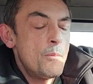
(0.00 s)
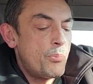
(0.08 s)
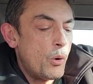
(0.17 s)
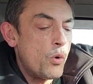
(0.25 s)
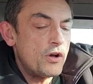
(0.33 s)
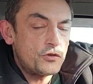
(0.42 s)

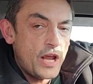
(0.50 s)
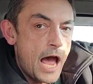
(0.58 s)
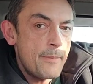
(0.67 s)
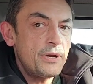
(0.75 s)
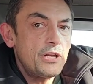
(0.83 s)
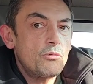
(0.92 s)
But what's
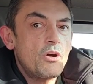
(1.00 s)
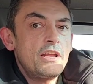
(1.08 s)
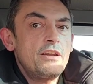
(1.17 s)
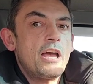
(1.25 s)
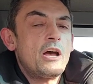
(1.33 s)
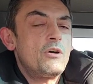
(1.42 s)
happening
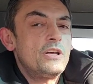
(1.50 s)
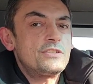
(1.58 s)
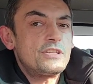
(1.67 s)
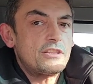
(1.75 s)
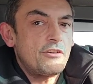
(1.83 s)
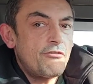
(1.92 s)
right now
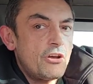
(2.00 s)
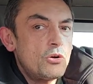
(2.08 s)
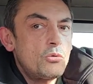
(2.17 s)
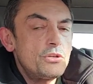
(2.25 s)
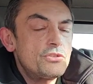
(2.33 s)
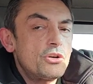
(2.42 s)
is that the
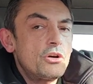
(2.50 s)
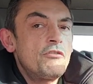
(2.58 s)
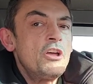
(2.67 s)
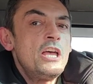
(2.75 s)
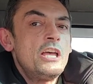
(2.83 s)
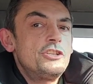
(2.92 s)
Federal Reserve
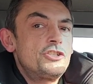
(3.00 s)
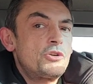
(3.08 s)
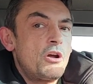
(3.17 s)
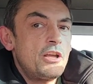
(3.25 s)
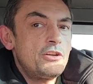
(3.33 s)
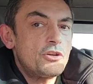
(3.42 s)
is
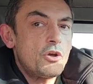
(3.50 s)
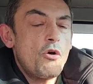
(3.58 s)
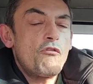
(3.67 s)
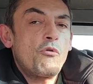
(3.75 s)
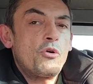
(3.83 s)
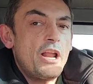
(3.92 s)
trying to
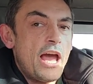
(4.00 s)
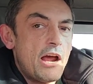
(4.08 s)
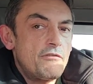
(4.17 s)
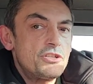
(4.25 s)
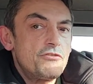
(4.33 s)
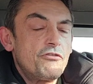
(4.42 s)
go for an
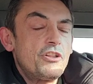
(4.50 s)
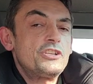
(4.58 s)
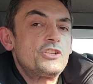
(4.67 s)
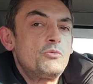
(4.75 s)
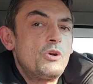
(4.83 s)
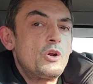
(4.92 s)
average
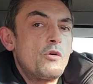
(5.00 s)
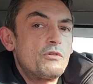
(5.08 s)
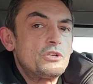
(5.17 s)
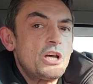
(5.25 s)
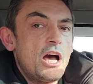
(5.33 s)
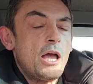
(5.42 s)
inflation rate
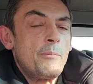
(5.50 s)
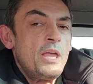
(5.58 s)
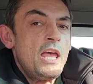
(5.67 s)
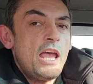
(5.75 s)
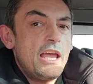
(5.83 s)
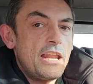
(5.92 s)
over time.
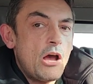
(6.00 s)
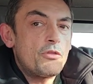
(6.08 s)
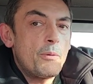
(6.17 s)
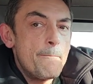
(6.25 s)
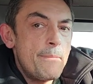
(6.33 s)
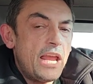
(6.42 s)
And now
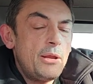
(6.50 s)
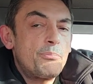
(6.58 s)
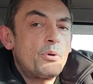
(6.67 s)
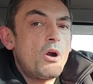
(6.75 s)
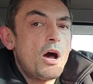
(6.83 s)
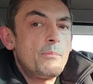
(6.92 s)
the main
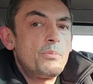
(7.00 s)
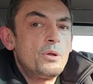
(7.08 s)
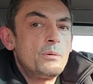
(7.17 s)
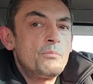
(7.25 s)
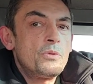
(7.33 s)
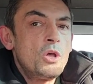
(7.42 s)

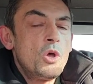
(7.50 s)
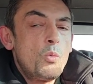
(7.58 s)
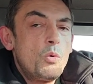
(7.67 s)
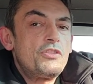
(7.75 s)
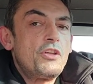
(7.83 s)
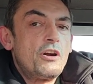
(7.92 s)
problem
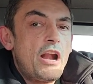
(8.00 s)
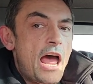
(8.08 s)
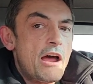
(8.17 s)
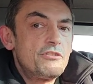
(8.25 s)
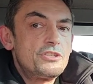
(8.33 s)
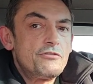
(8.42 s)
with their
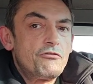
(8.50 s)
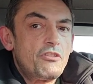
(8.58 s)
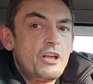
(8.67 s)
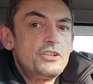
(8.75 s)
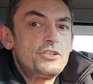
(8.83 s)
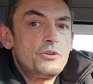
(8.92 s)
average
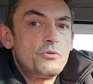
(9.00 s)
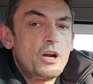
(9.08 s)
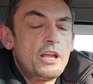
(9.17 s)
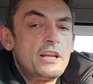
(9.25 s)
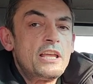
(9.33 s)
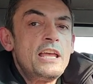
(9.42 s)
inflation
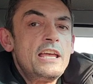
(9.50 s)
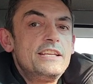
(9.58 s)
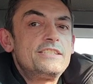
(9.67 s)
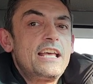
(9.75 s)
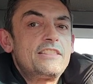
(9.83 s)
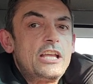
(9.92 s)
rate
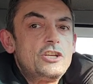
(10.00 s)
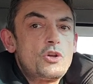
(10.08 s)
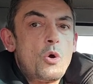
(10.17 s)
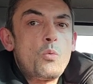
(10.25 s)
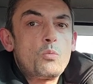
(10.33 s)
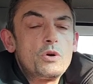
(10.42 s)
is that they
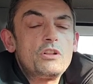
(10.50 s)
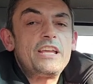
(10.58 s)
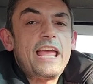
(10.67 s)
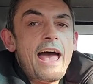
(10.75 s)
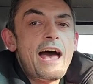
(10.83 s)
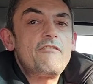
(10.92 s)
don't
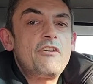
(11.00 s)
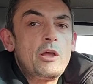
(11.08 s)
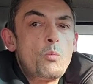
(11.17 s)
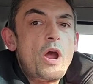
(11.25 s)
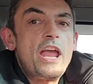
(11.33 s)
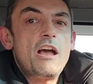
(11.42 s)
really have a
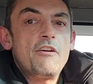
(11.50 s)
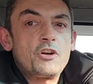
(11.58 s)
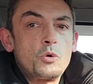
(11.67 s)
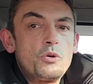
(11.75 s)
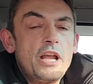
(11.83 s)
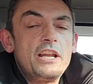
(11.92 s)
way of
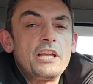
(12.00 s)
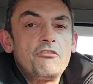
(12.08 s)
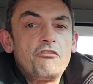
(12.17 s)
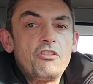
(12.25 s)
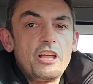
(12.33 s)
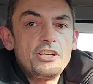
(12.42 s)
creating
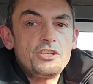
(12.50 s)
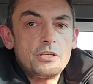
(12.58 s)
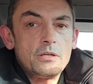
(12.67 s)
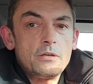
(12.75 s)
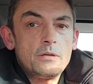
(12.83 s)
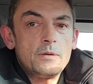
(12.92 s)
inflation.